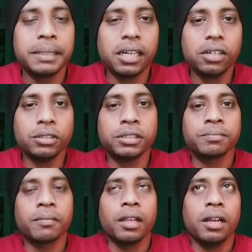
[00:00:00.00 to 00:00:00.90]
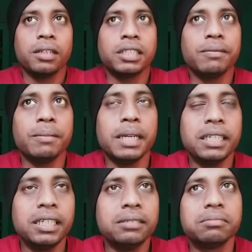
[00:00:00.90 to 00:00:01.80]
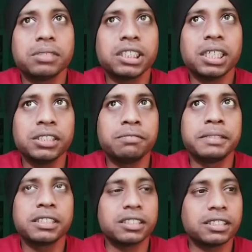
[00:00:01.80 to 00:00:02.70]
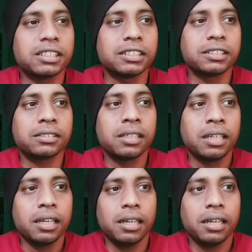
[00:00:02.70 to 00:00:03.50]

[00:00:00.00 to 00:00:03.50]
because there were many such businesses